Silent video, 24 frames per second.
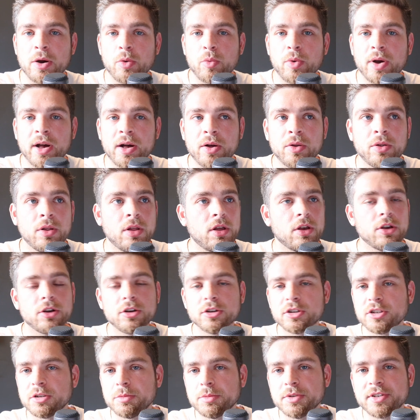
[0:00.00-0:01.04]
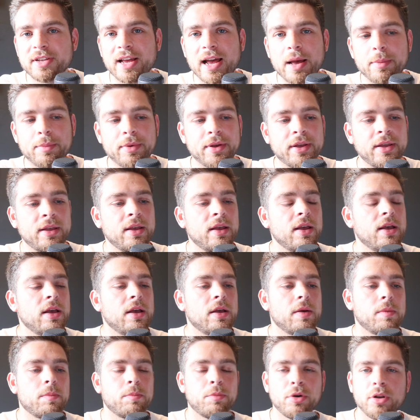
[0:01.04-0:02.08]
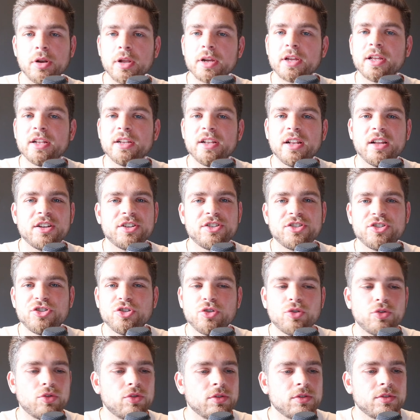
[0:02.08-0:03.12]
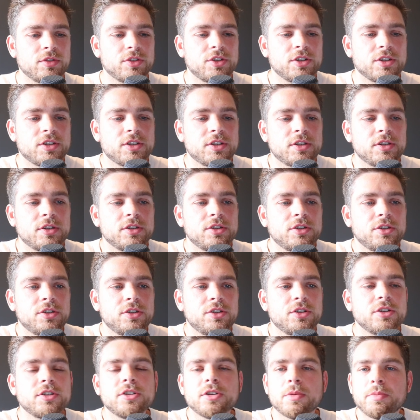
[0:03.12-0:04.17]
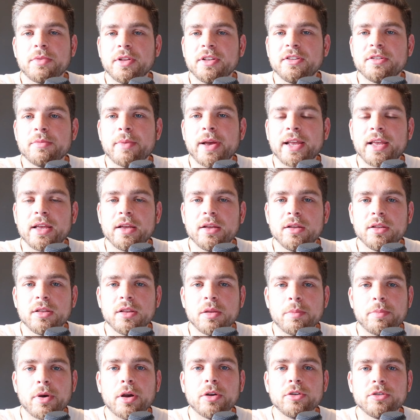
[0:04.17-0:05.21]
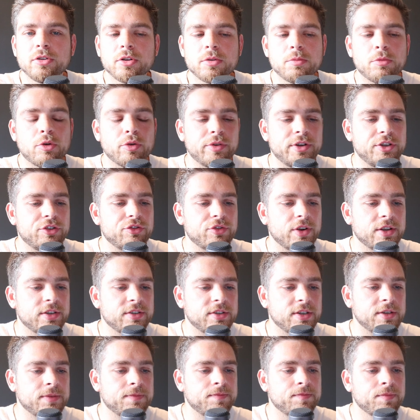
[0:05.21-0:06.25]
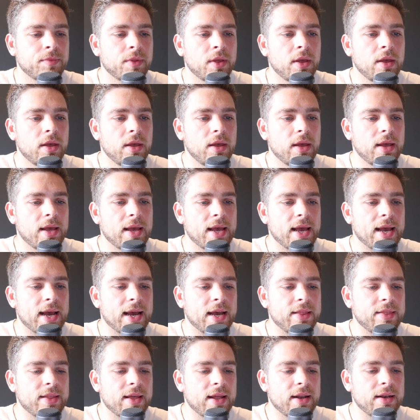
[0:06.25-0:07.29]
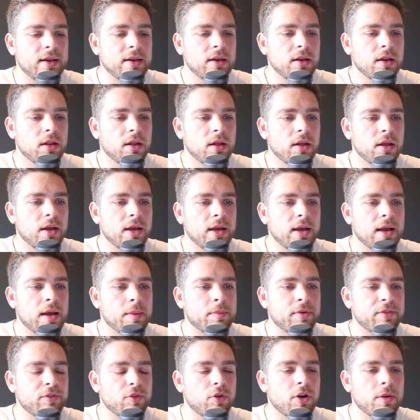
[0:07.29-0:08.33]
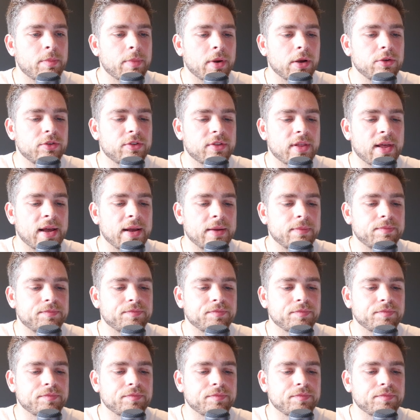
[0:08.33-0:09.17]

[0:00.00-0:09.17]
out well, customer's happy put like a, a short, just just something to make it the post look more interesting. And then uh, before I post that,